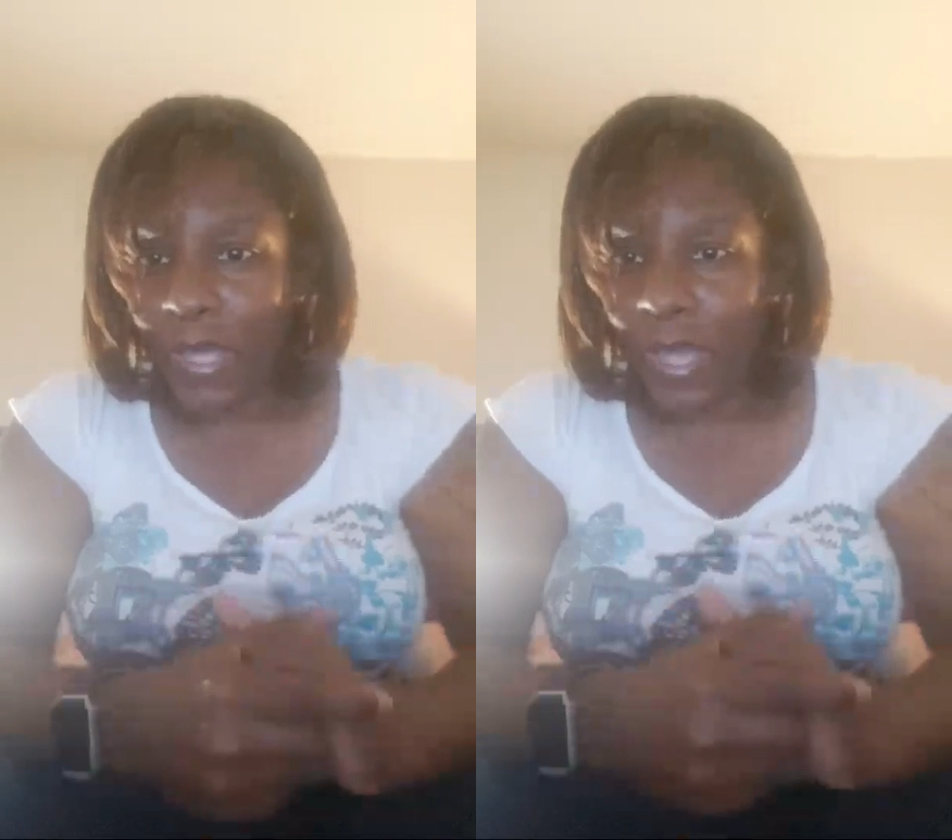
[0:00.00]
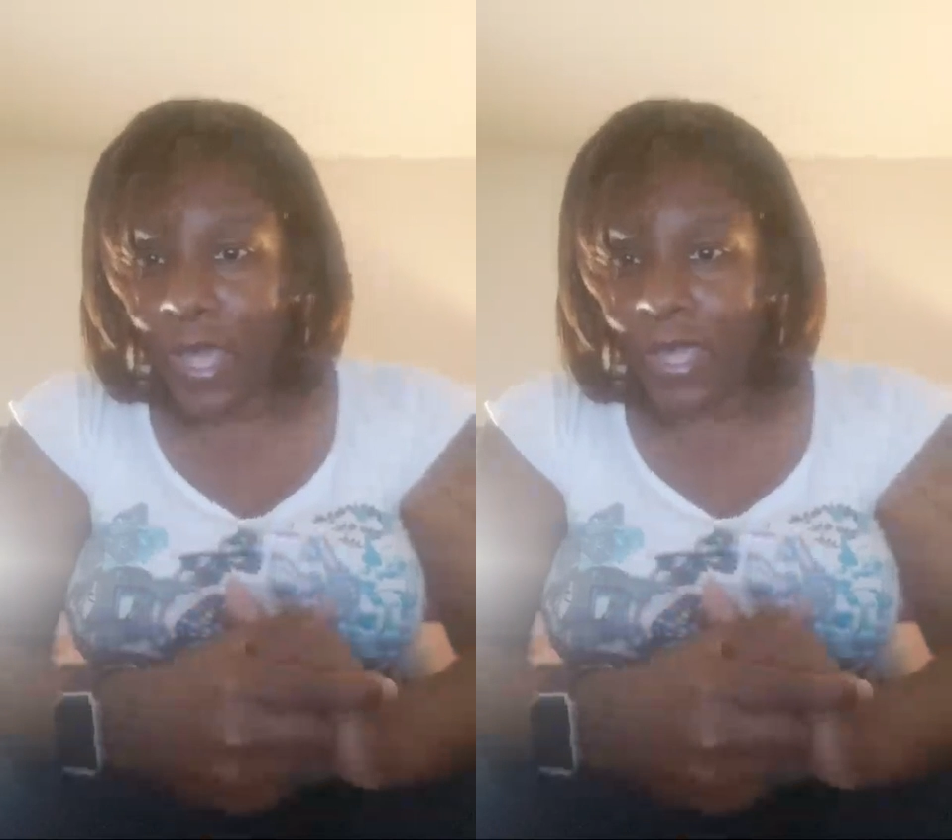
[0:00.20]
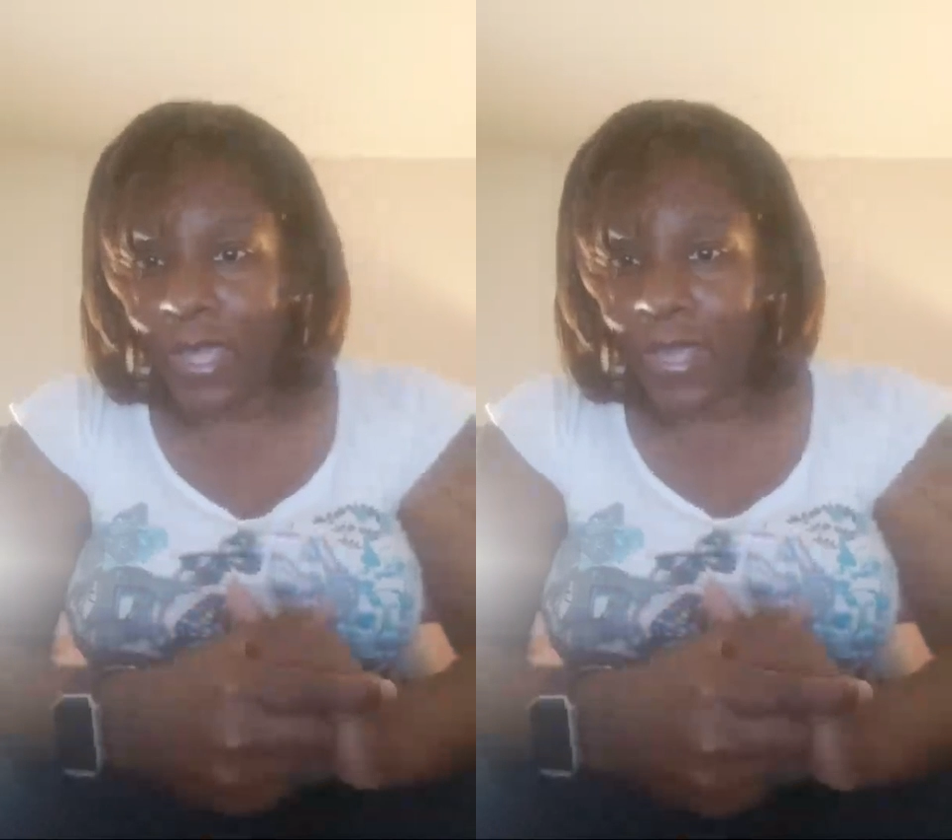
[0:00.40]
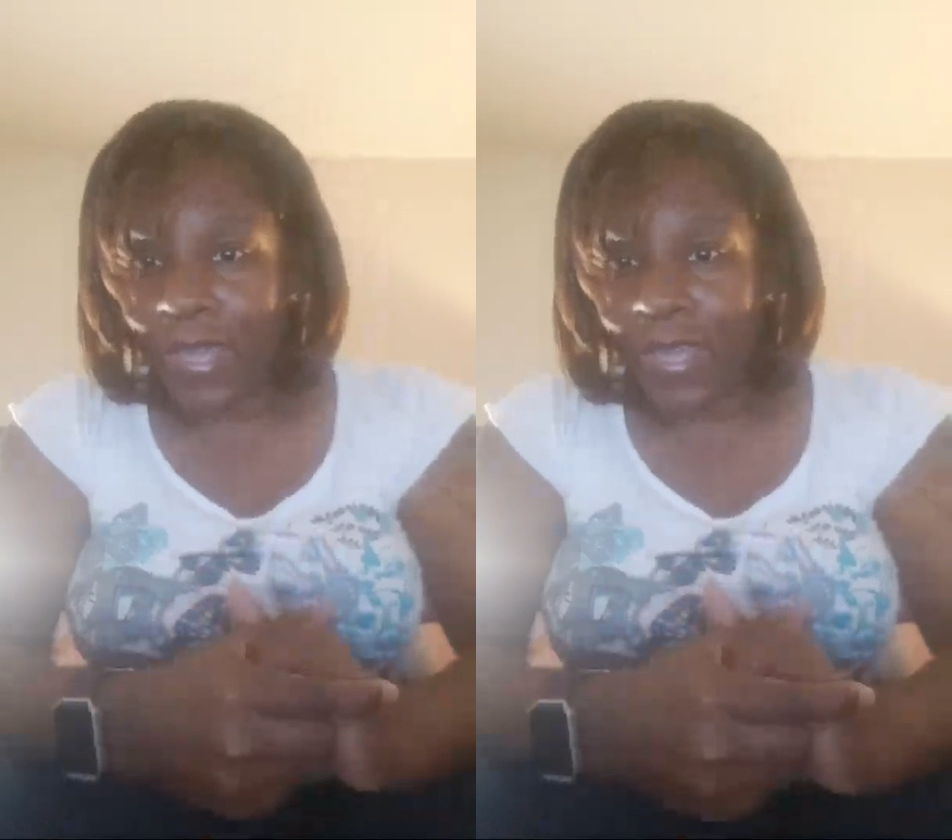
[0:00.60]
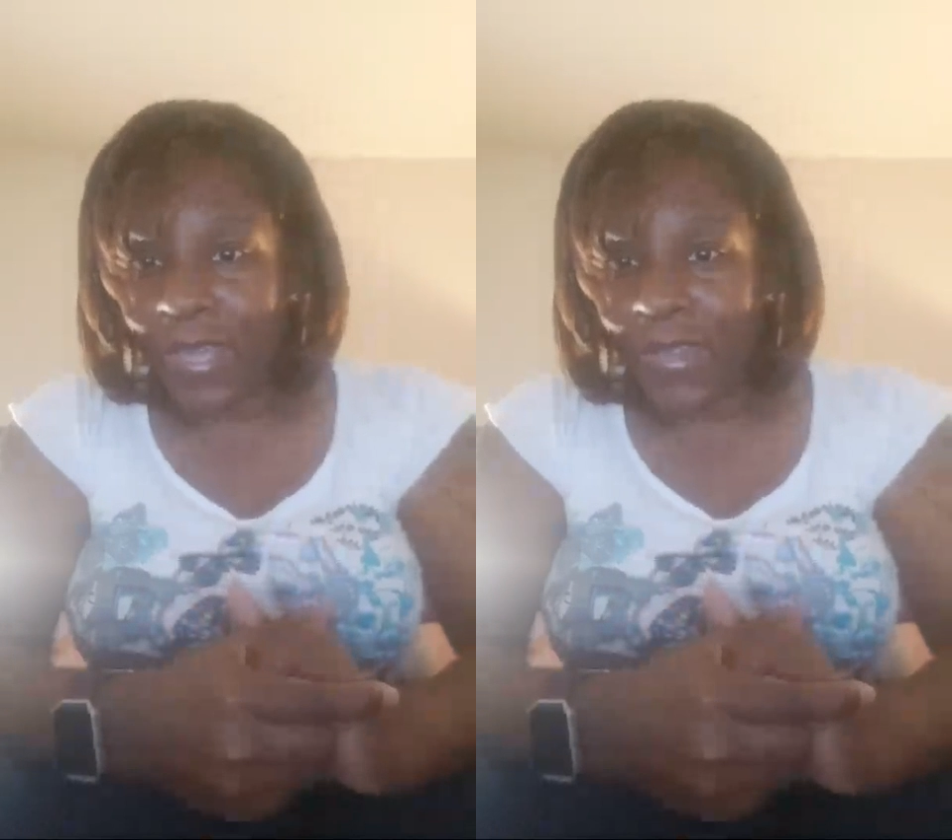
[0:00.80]

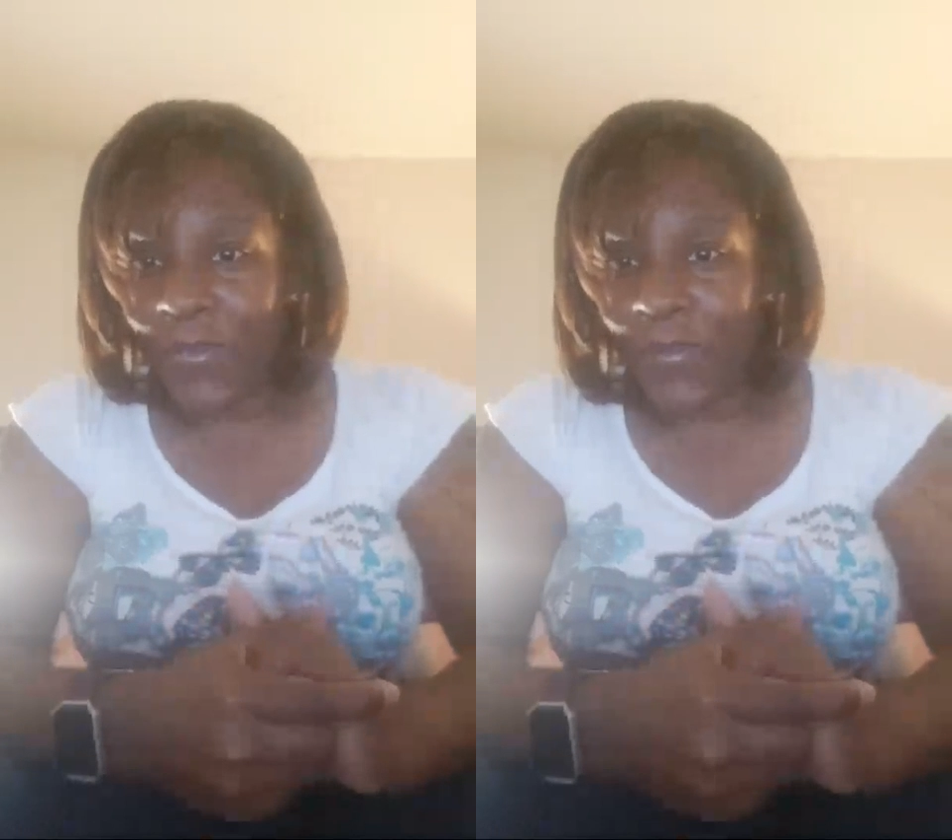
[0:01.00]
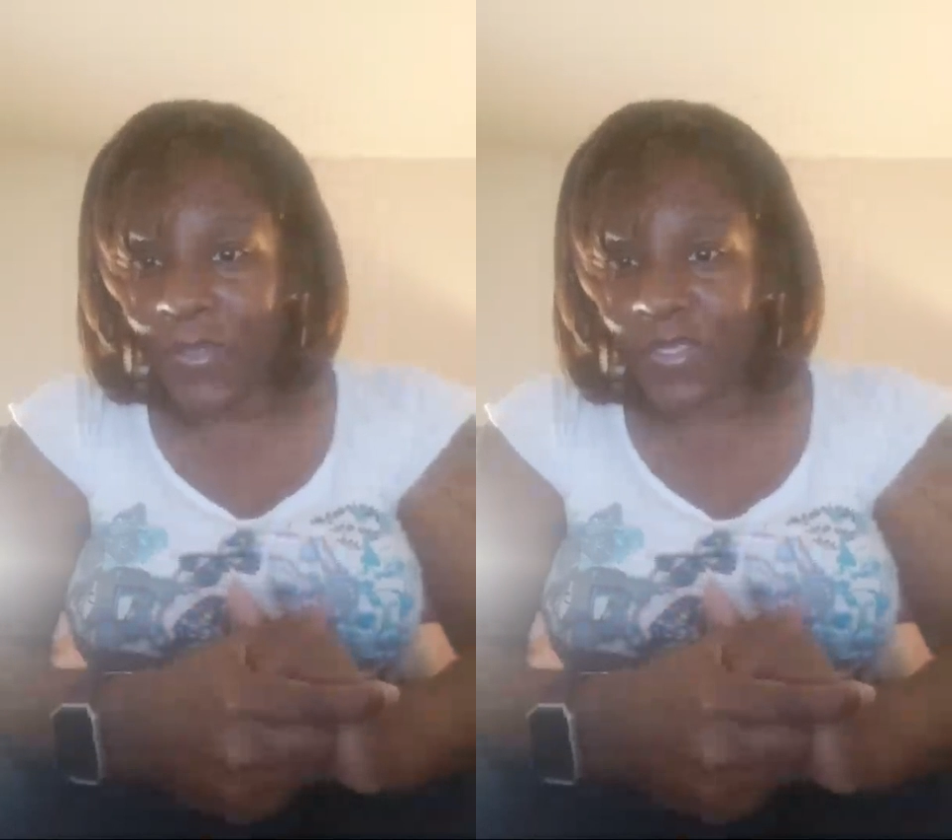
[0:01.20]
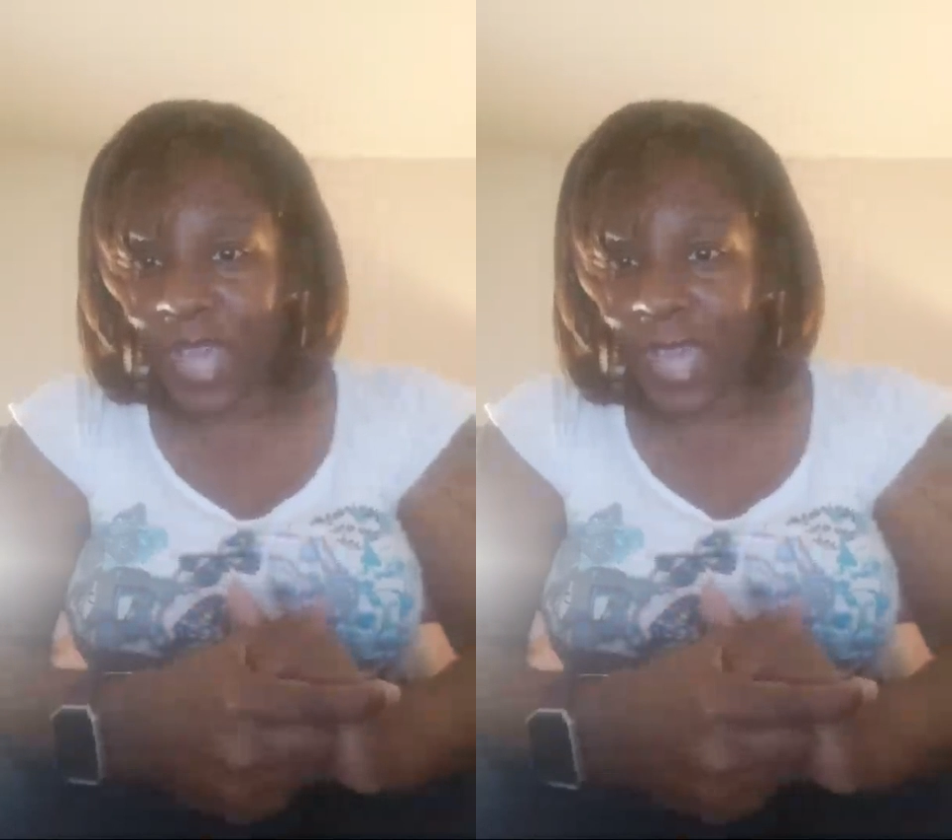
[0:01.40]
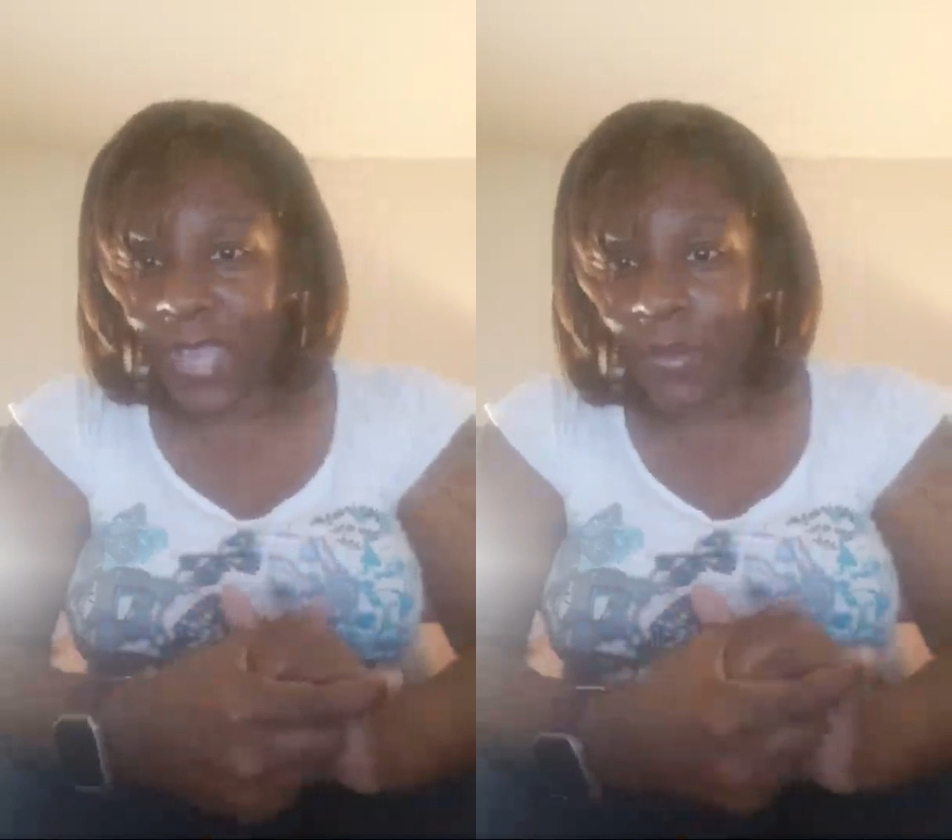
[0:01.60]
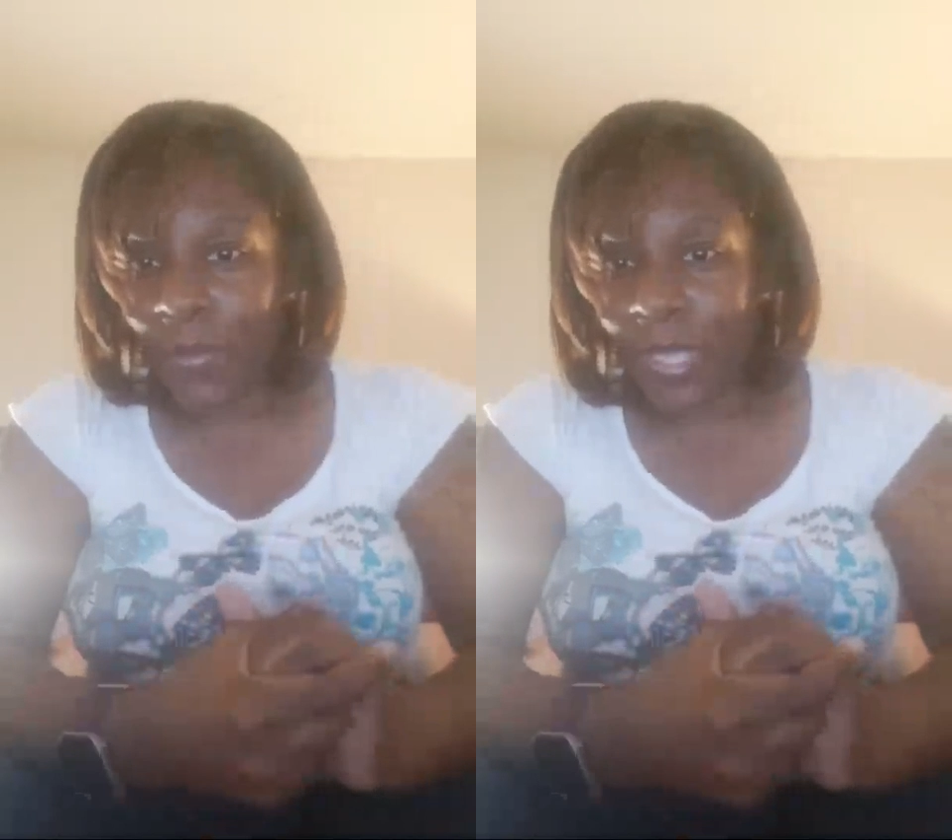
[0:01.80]

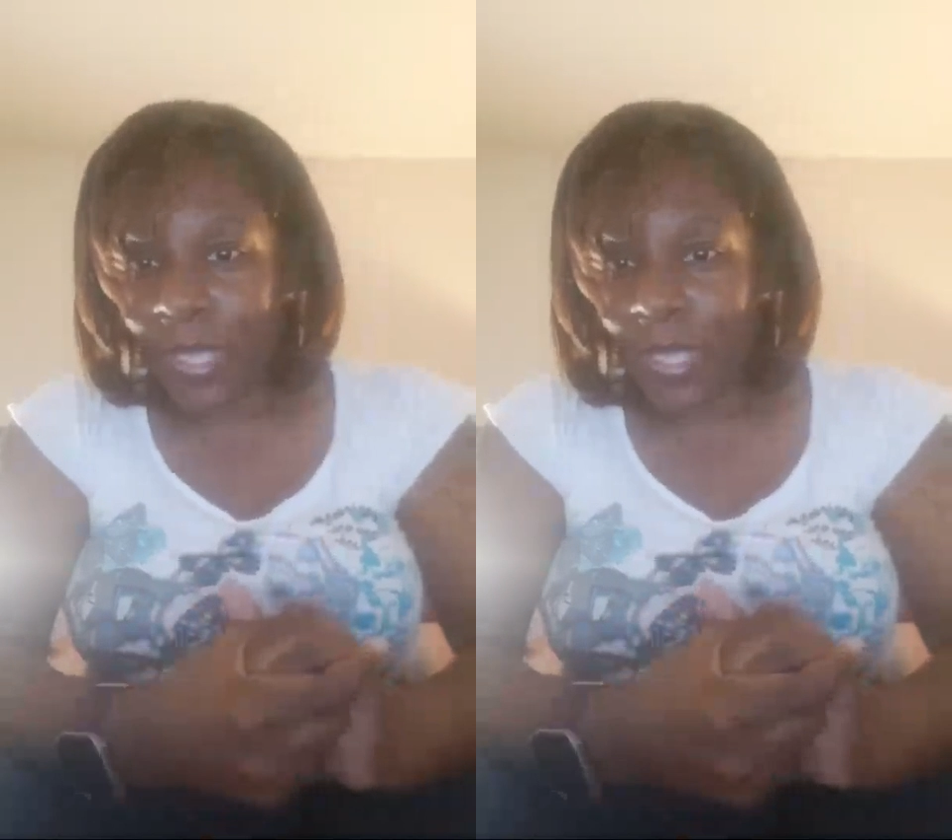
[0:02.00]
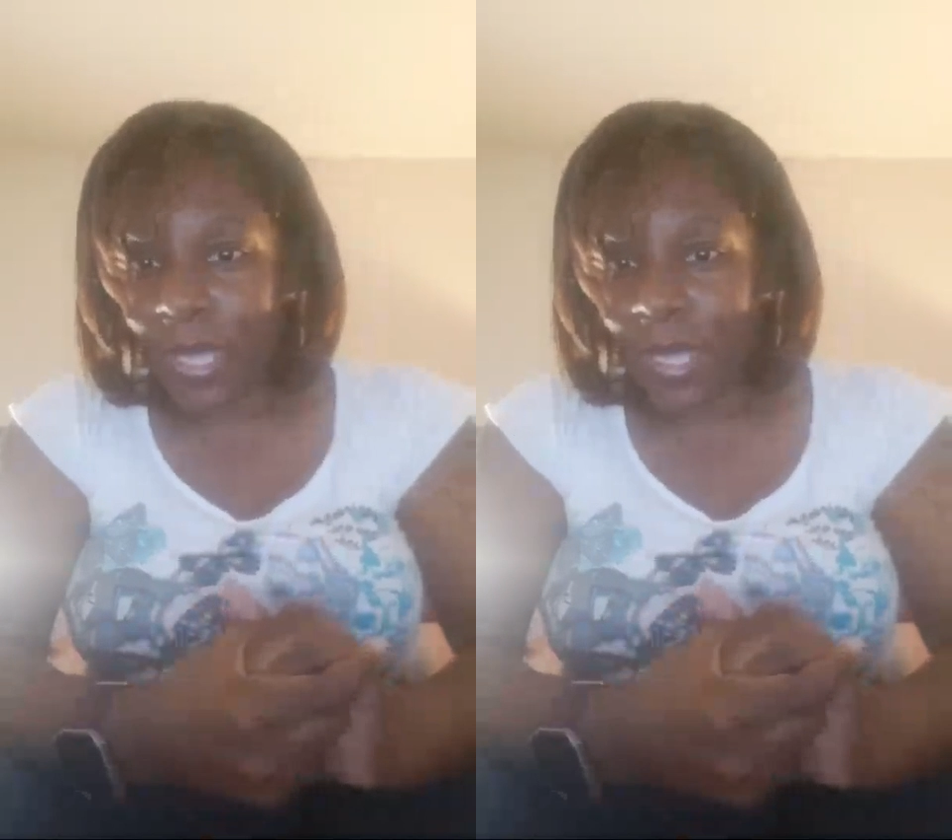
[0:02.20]
Eichmann,